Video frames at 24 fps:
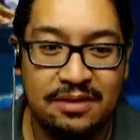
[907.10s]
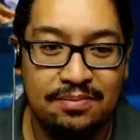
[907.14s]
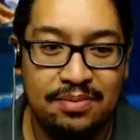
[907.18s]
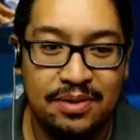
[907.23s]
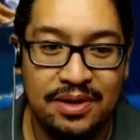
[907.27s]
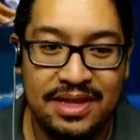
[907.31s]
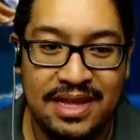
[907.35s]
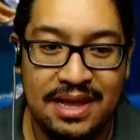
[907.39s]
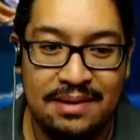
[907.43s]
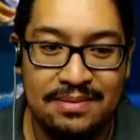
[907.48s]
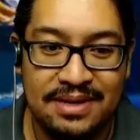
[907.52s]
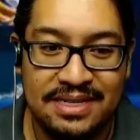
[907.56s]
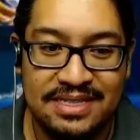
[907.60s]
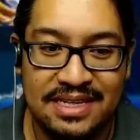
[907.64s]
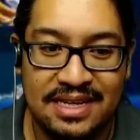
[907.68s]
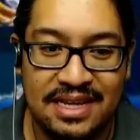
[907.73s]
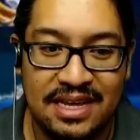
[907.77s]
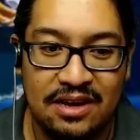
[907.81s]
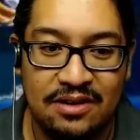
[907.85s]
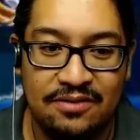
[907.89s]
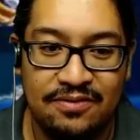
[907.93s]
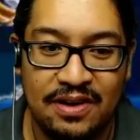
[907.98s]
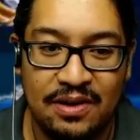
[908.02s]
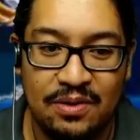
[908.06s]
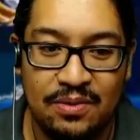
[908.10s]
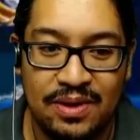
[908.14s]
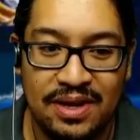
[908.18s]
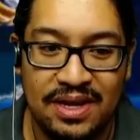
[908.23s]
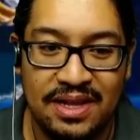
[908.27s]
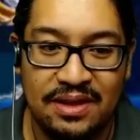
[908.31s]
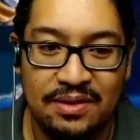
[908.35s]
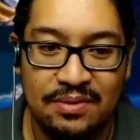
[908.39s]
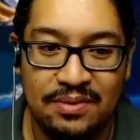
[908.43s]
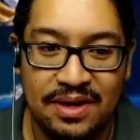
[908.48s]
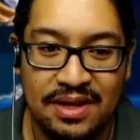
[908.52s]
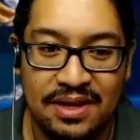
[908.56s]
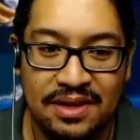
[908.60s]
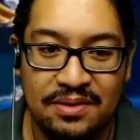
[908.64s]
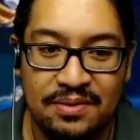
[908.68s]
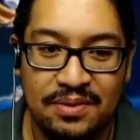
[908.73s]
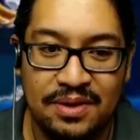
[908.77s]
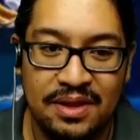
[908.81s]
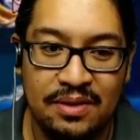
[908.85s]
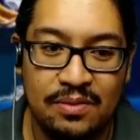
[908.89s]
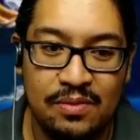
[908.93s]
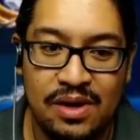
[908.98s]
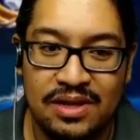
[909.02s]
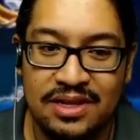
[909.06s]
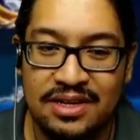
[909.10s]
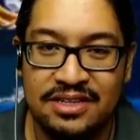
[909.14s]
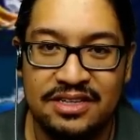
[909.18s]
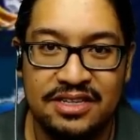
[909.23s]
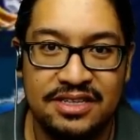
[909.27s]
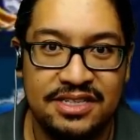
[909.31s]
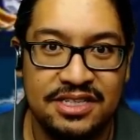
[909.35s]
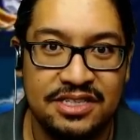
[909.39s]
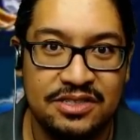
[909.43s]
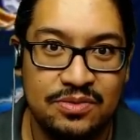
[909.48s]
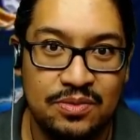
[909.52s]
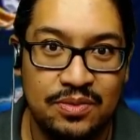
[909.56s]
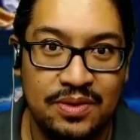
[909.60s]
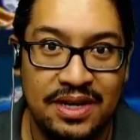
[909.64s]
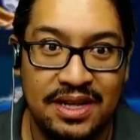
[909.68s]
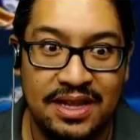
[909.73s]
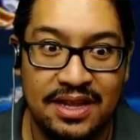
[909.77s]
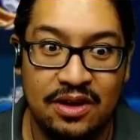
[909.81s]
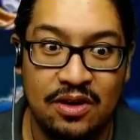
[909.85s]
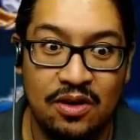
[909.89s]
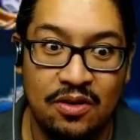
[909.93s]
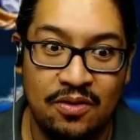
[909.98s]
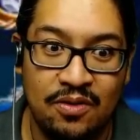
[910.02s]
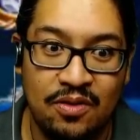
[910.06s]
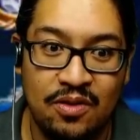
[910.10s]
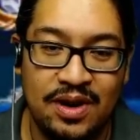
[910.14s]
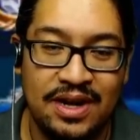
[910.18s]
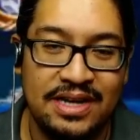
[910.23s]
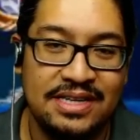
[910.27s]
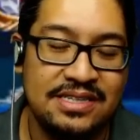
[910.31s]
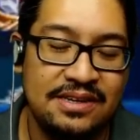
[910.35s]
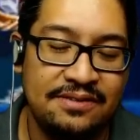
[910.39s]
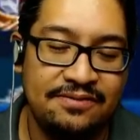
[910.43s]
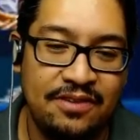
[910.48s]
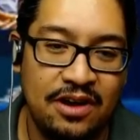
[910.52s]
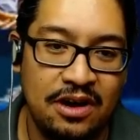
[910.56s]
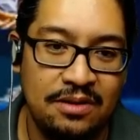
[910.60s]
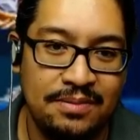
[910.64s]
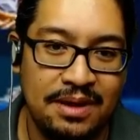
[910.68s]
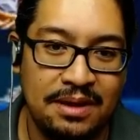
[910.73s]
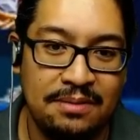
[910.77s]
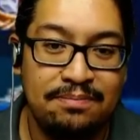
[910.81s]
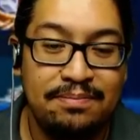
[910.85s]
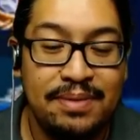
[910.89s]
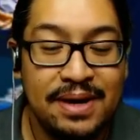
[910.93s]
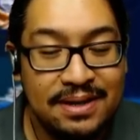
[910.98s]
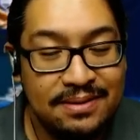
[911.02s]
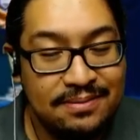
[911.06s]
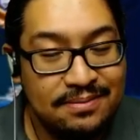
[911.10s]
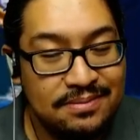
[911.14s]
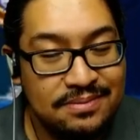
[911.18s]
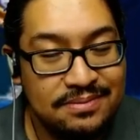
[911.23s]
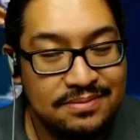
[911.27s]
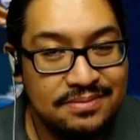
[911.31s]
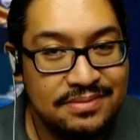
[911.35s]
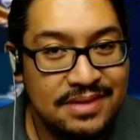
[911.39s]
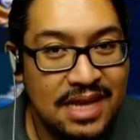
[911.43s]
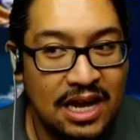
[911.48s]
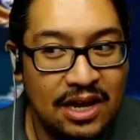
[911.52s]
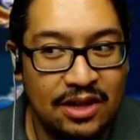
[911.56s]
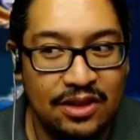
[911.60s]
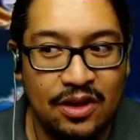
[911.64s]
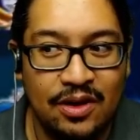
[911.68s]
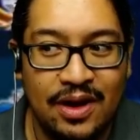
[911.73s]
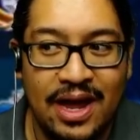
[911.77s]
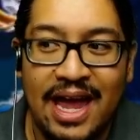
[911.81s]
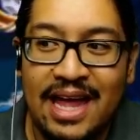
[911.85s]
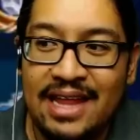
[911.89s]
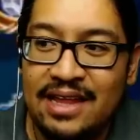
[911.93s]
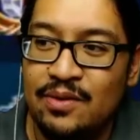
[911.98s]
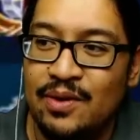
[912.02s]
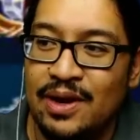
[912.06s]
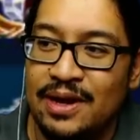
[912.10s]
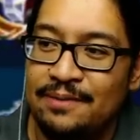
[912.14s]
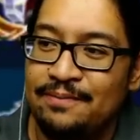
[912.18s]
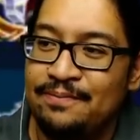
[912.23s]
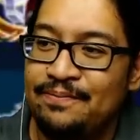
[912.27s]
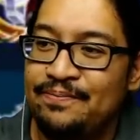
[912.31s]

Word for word: put Demyx in here if I really, really, really wanted to just really go crazy farming. But I don't know. Anyway,